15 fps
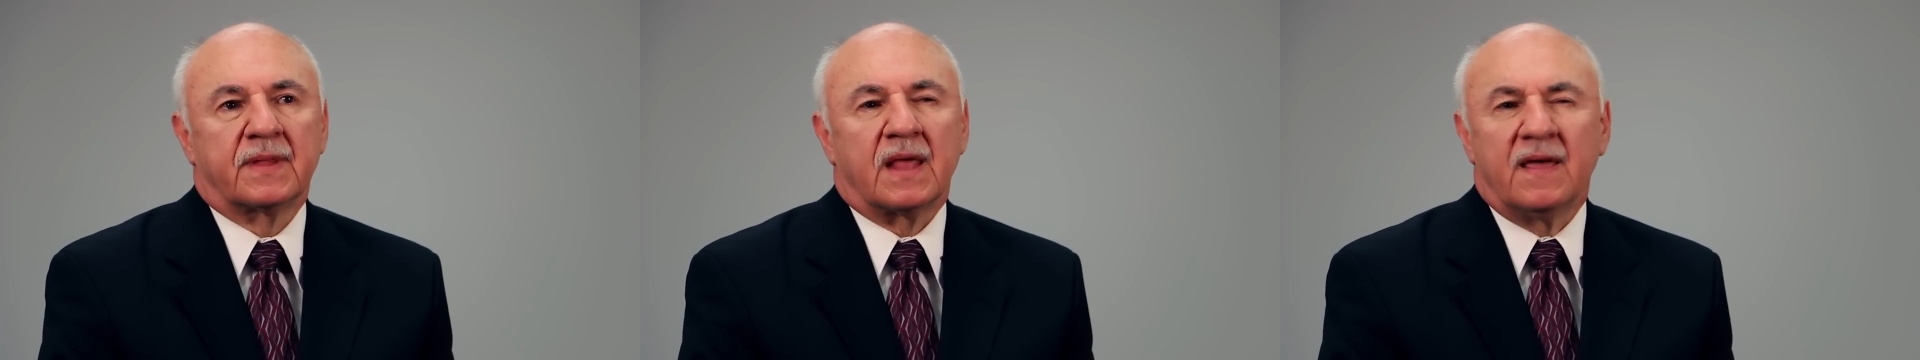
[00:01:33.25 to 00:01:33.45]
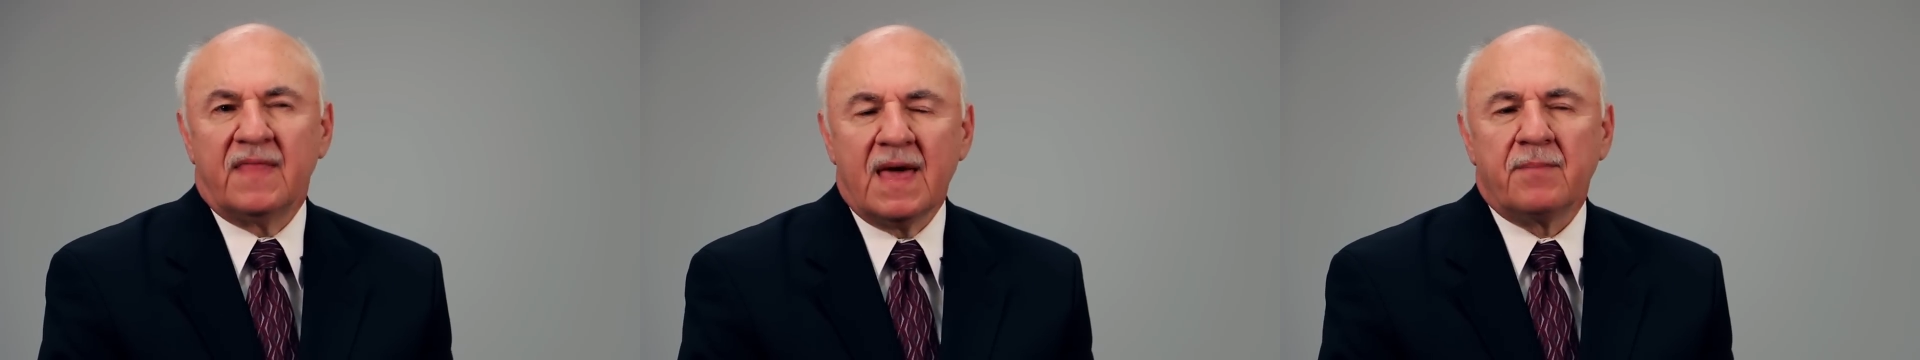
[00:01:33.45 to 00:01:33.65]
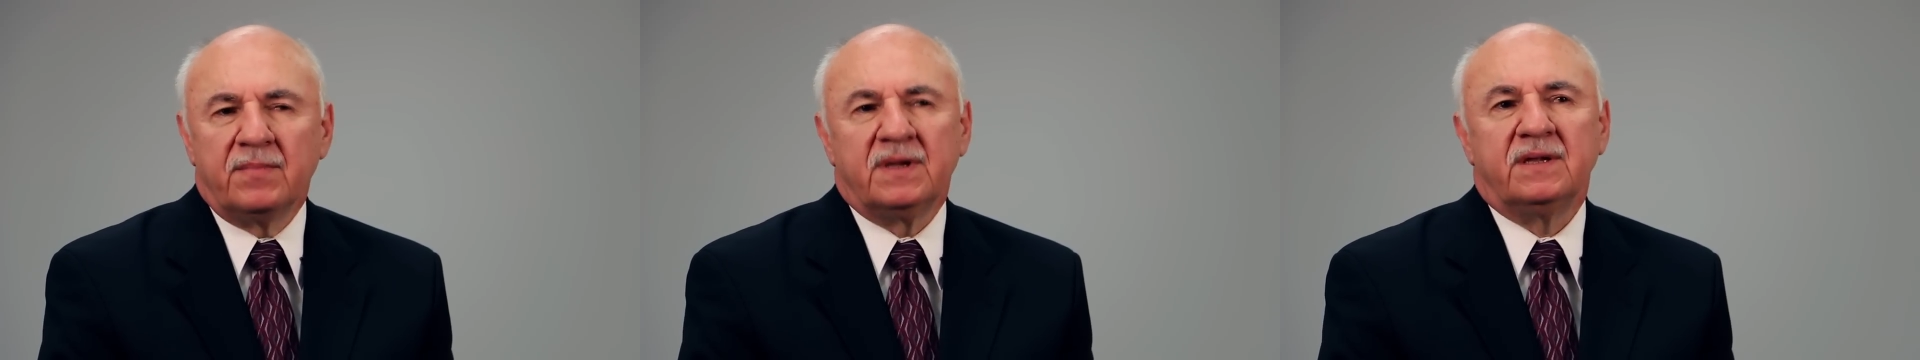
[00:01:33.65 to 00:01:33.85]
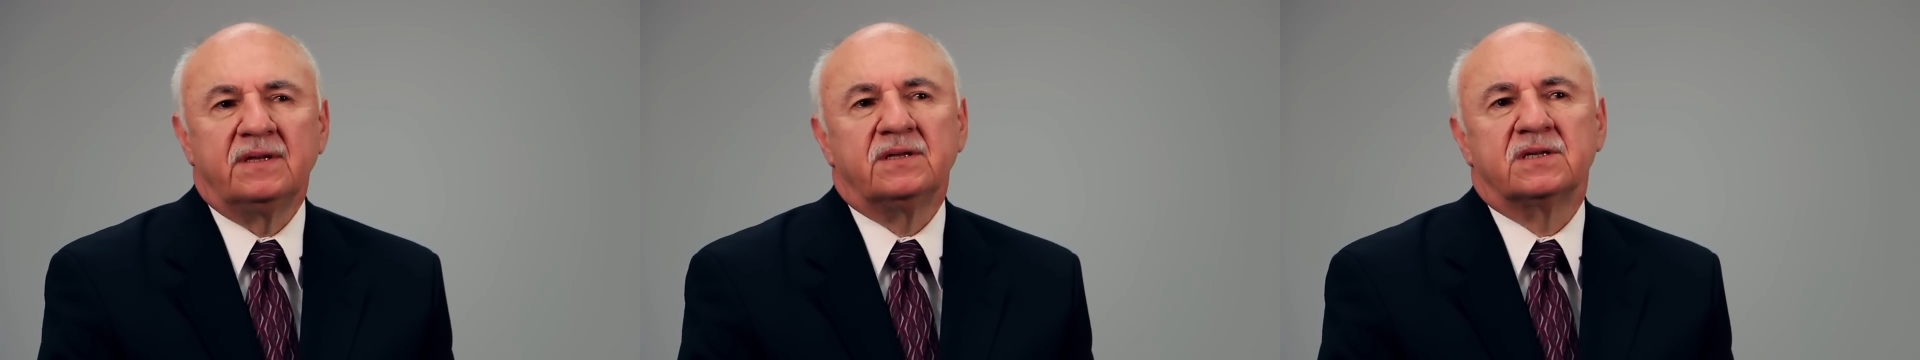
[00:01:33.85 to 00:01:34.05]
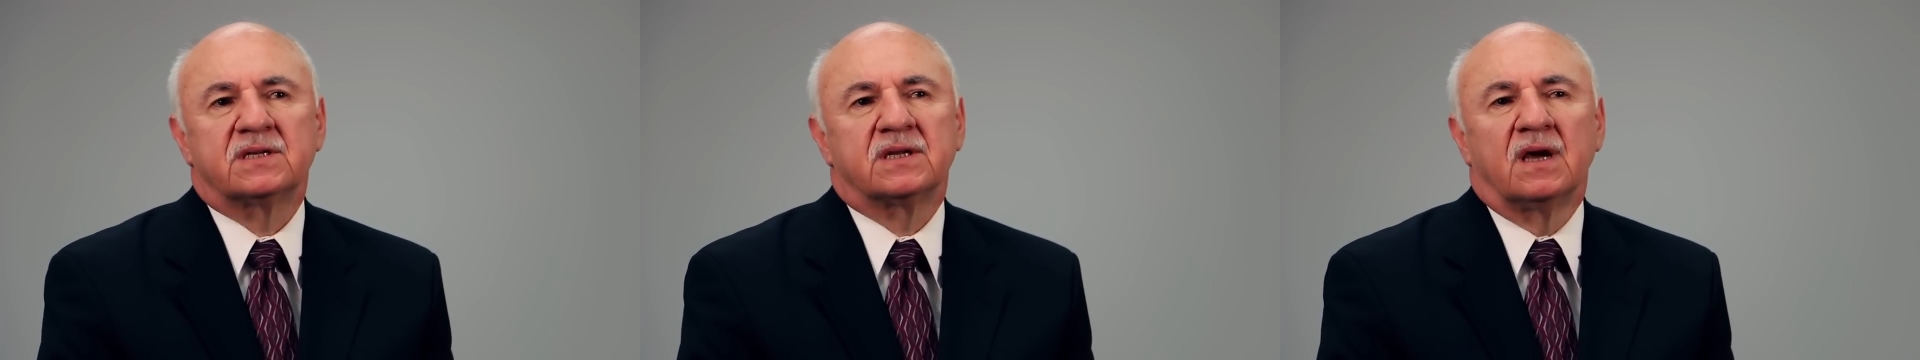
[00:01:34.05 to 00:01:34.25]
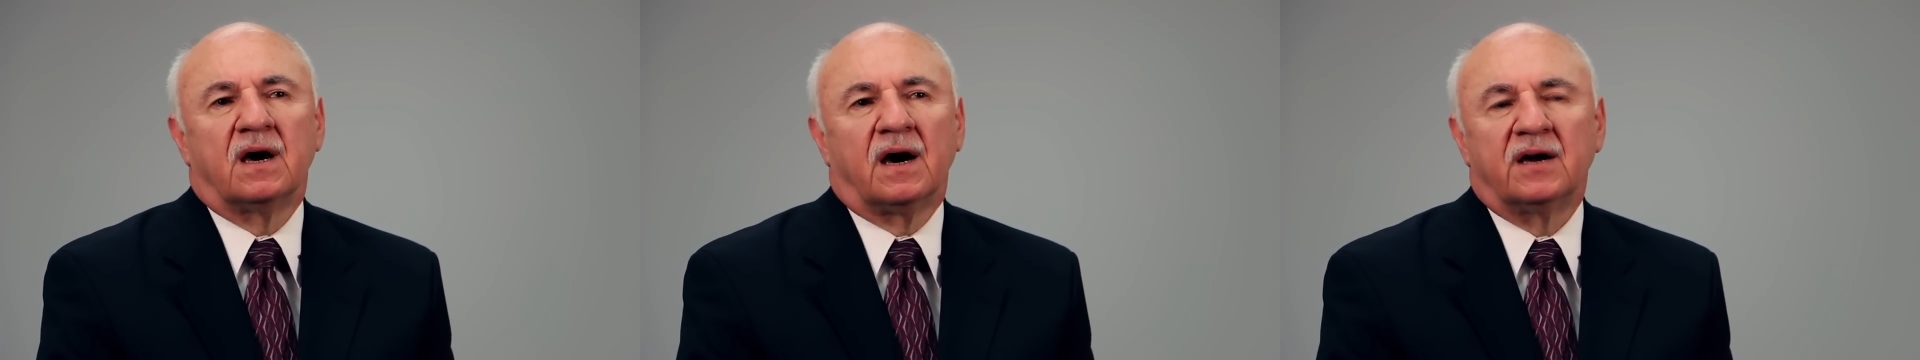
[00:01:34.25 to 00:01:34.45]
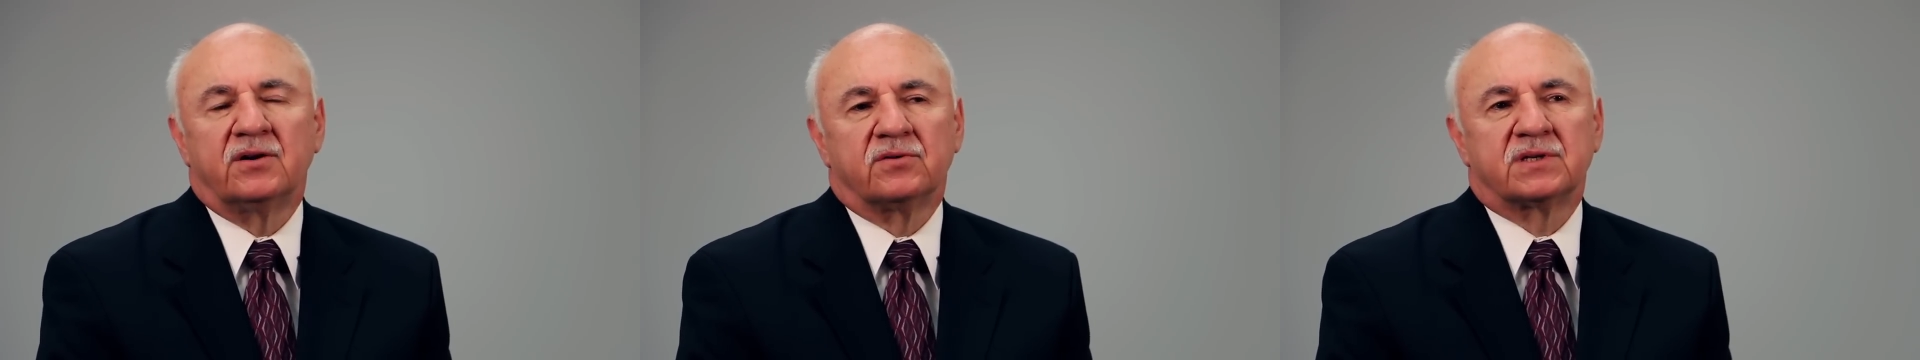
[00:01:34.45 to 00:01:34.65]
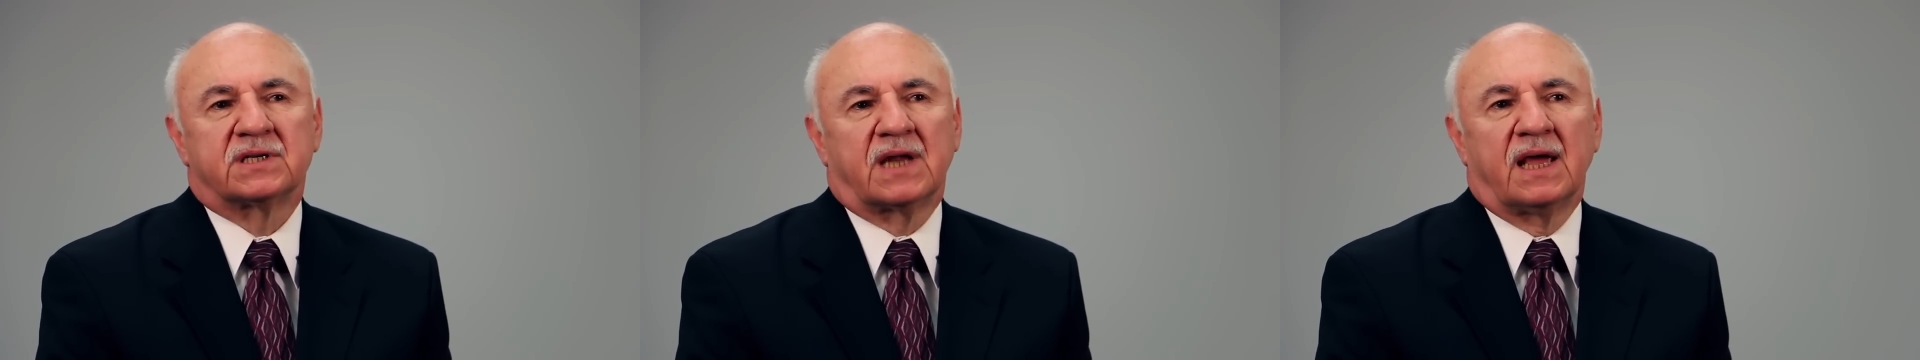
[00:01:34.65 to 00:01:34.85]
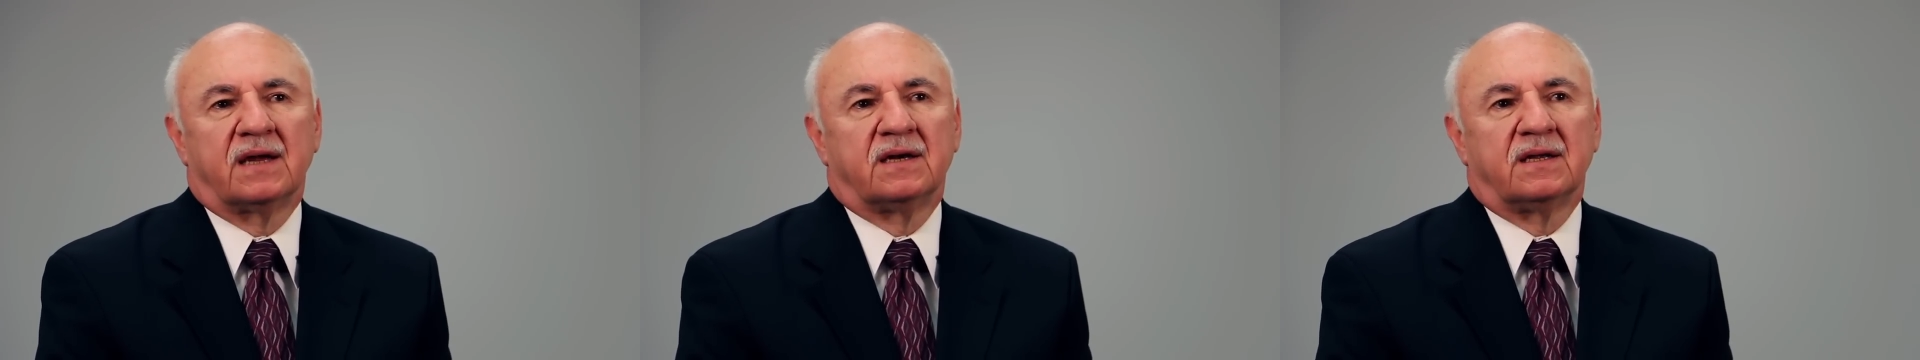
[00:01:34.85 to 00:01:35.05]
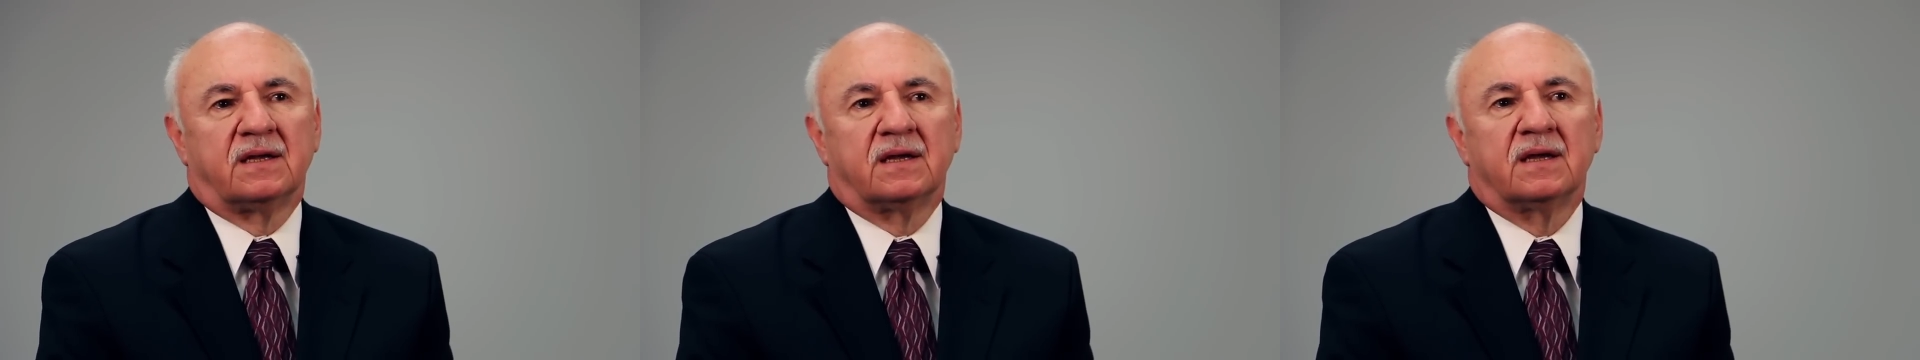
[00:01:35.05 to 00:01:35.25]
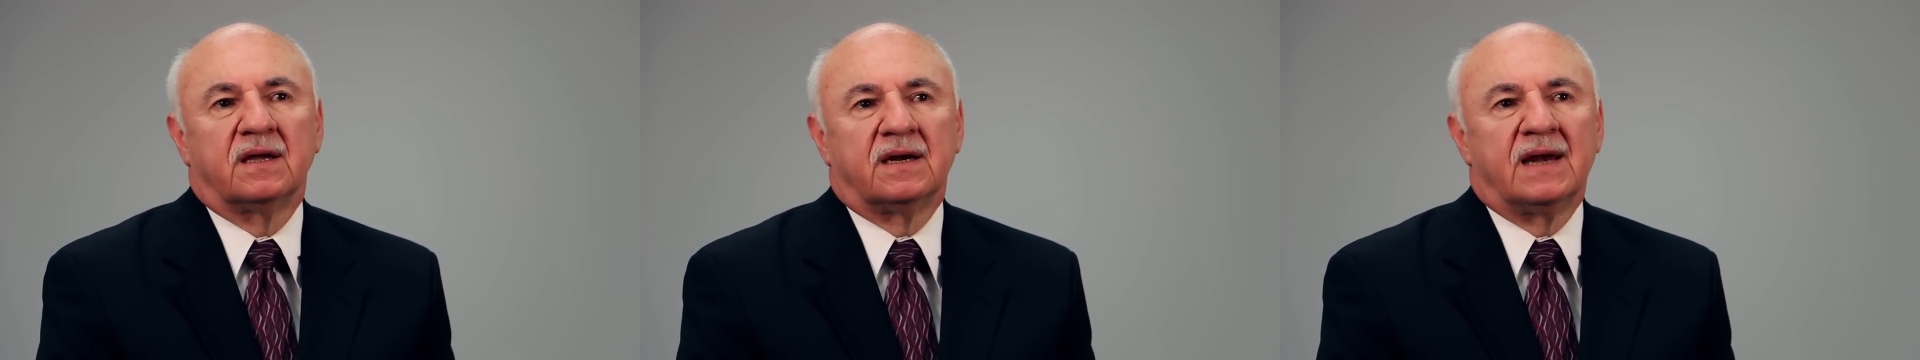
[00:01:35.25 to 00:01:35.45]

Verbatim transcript: And that means understanding